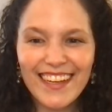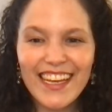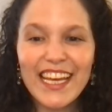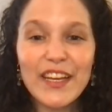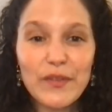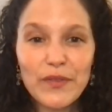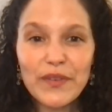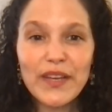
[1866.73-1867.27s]

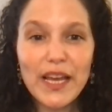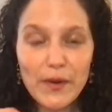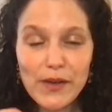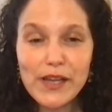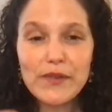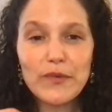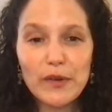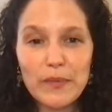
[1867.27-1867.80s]
It
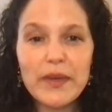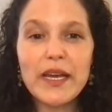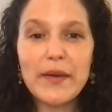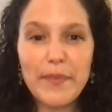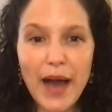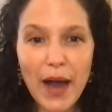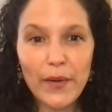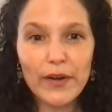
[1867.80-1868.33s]
it will be a
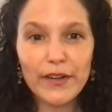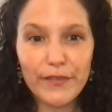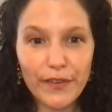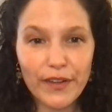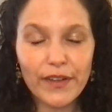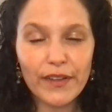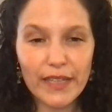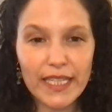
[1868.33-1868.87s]

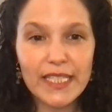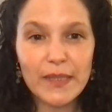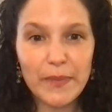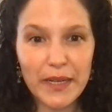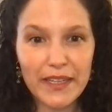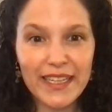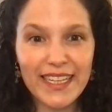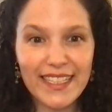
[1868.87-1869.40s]
powerful
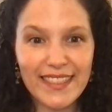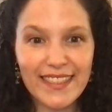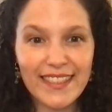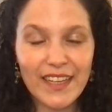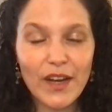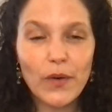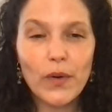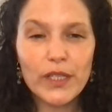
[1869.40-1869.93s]

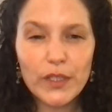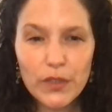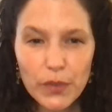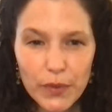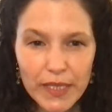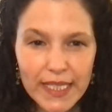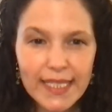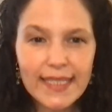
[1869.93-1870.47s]
experience when you
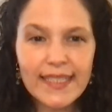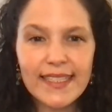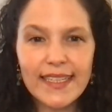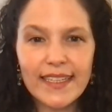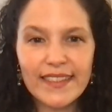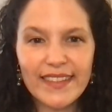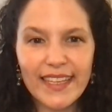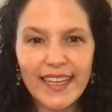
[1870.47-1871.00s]
do it
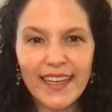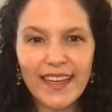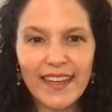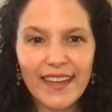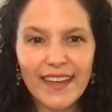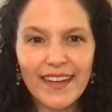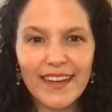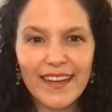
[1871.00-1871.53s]
sincerely
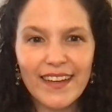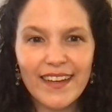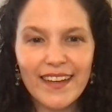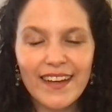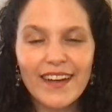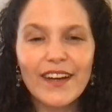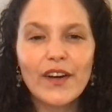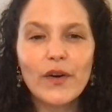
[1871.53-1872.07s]

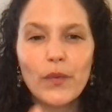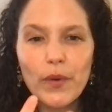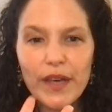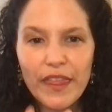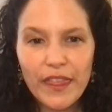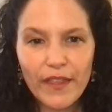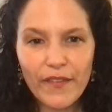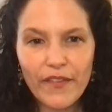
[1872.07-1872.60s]

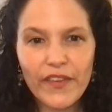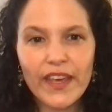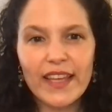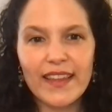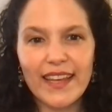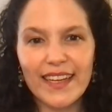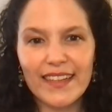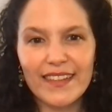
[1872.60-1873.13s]
with
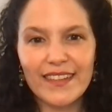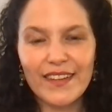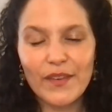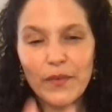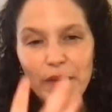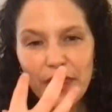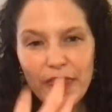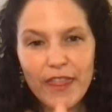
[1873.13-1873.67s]
feeling,
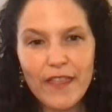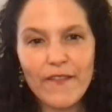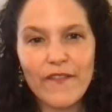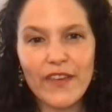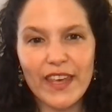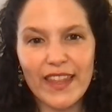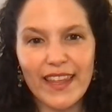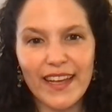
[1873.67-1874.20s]
with the
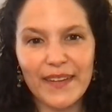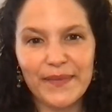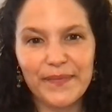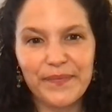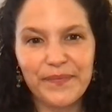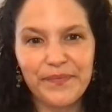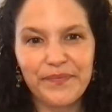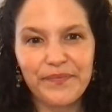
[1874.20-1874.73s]
feeling.
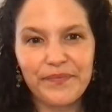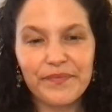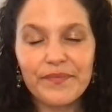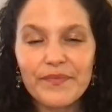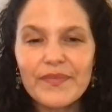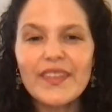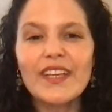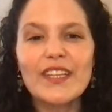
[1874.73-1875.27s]

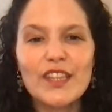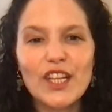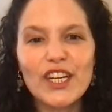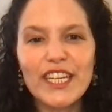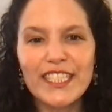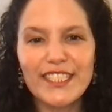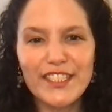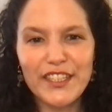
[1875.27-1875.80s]

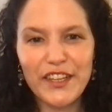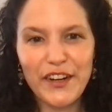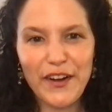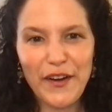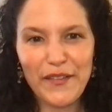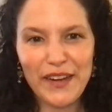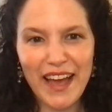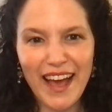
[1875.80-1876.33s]
Look into your
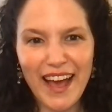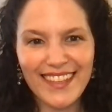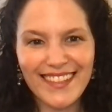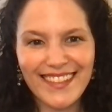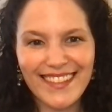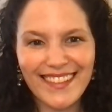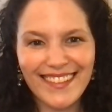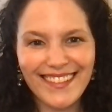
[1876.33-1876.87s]
own eyes.
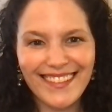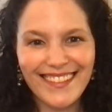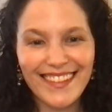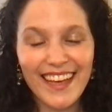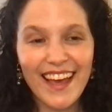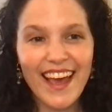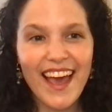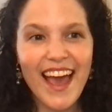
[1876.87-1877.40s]

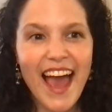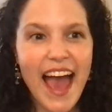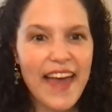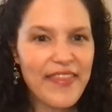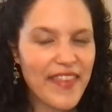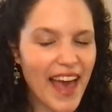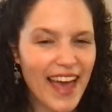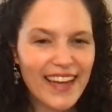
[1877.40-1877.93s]

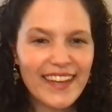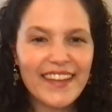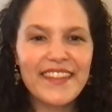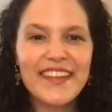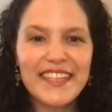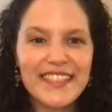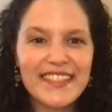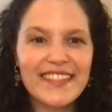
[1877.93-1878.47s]
And then
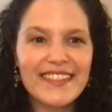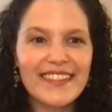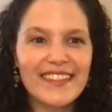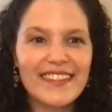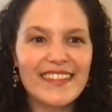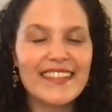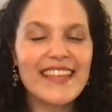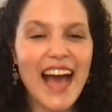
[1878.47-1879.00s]
this
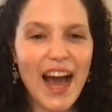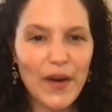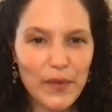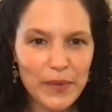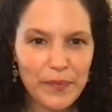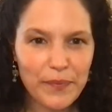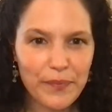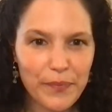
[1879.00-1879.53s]
is how
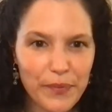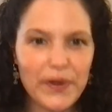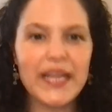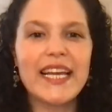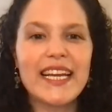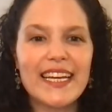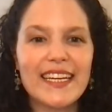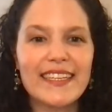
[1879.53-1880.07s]
we
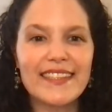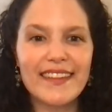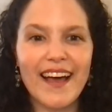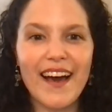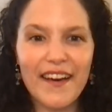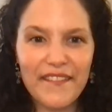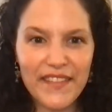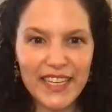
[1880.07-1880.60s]
bring
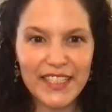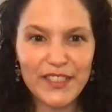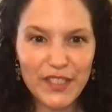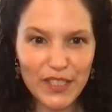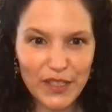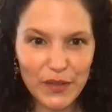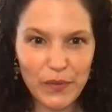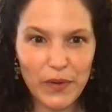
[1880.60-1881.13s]
love
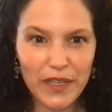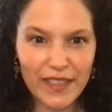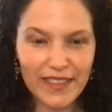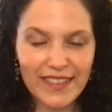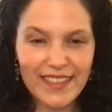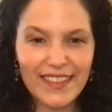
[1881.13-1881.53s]
into the world.